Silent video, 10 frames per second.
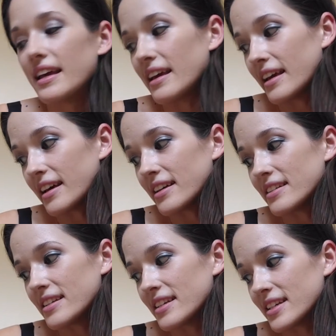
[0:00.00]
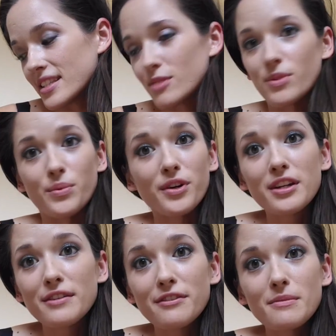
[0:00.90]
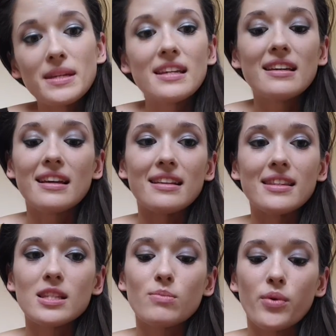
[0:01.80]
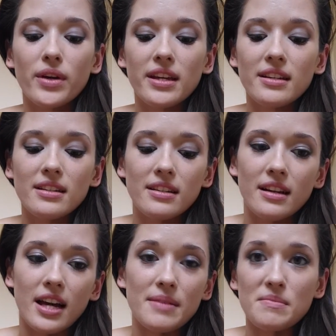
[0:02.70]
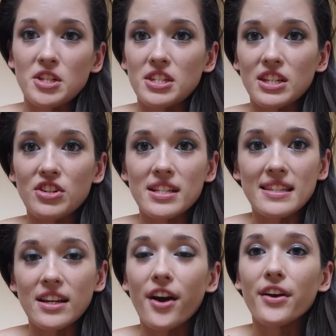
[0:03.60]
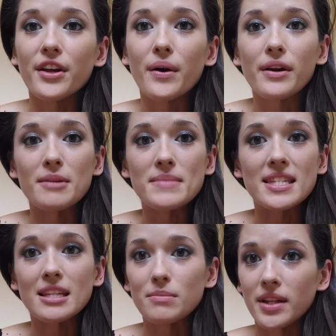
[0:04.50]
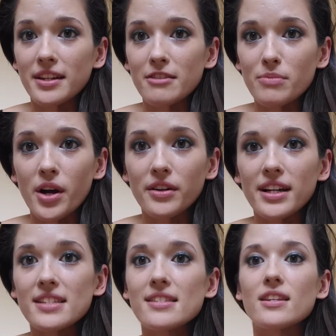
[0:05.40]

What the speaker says: and it's been working for me, and at this point I'm just increasing cardio and I'm seeing plenty of progress.